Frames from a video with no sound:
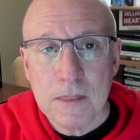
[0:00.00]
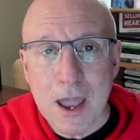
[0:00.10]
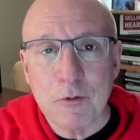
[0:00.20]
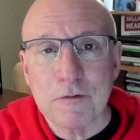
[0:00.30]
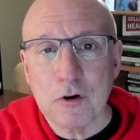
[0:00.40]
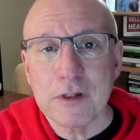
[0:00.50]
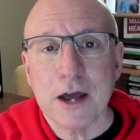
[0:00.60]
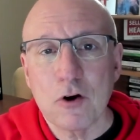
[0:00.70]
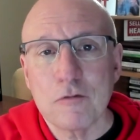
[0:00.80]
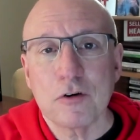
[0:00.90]
And we've heard
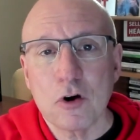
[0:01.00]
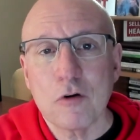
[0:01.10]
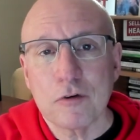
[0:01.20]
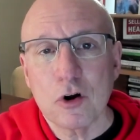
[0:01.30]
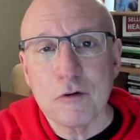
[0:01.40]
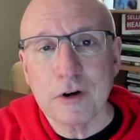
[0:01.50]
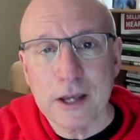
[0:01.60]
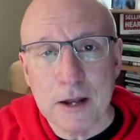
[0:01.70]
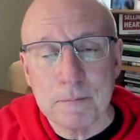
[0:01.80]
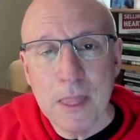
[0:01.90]
that over and over and over
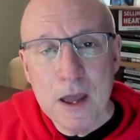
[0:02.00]
again.